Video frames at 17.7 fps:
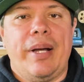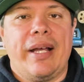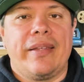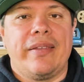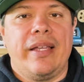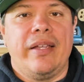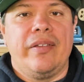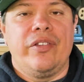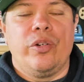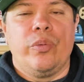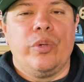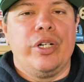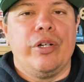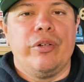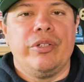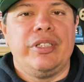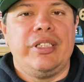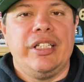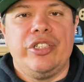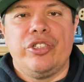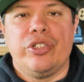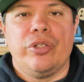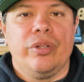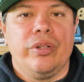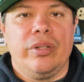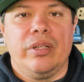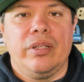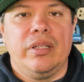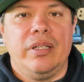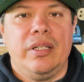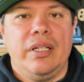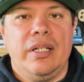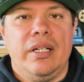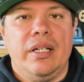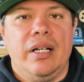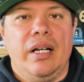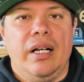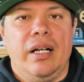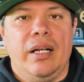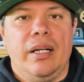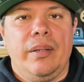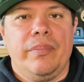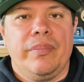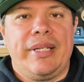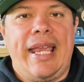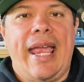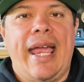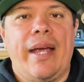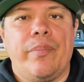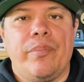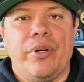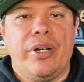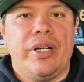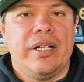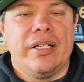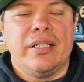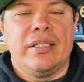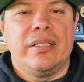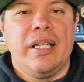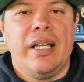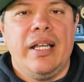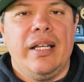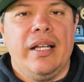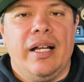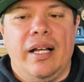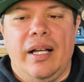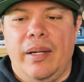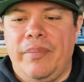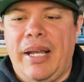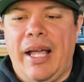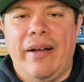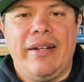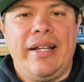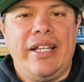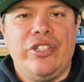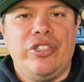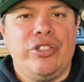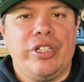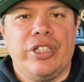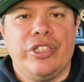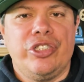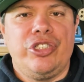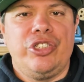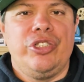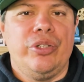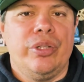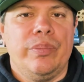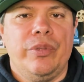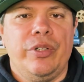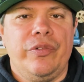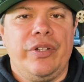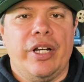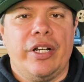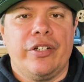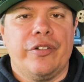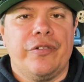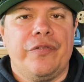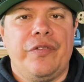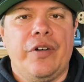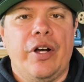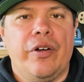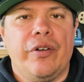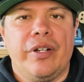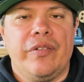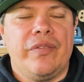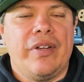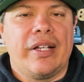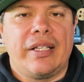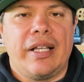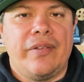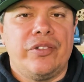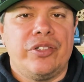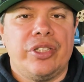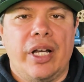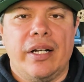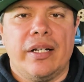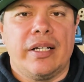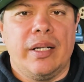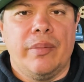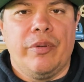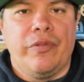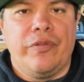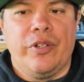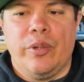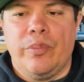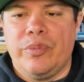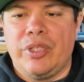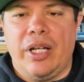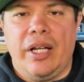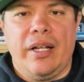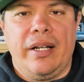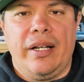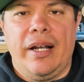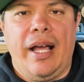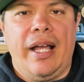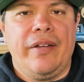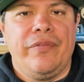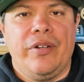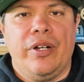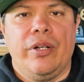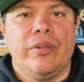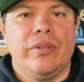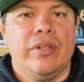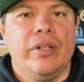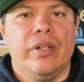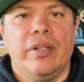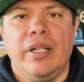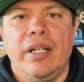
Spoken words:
back then. There were no digital cameras. Nowadays you can shoot a movie on your phone. In fact, I've shot a couple films on an iPhone.